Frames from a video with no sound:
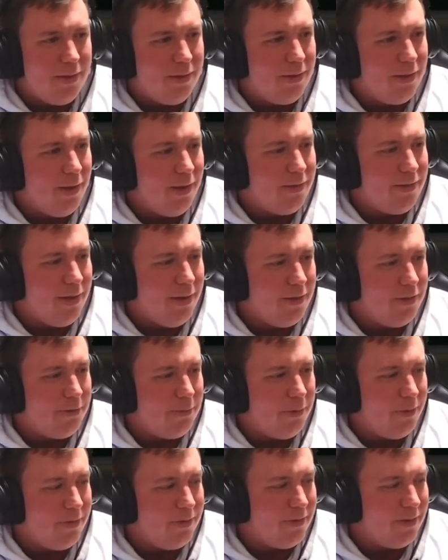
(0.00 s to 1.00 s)
That's how it's
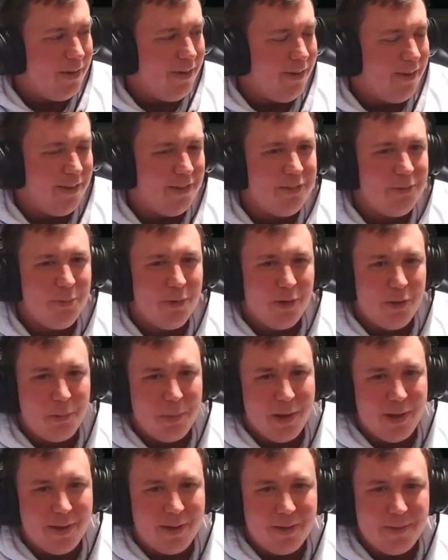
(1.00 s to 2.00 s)
supposed to go against mono
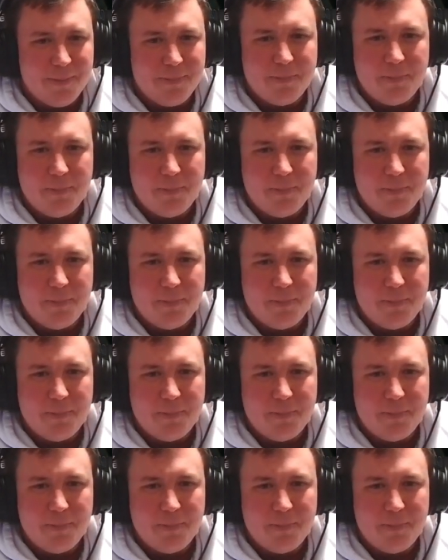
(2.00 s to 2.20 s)
black.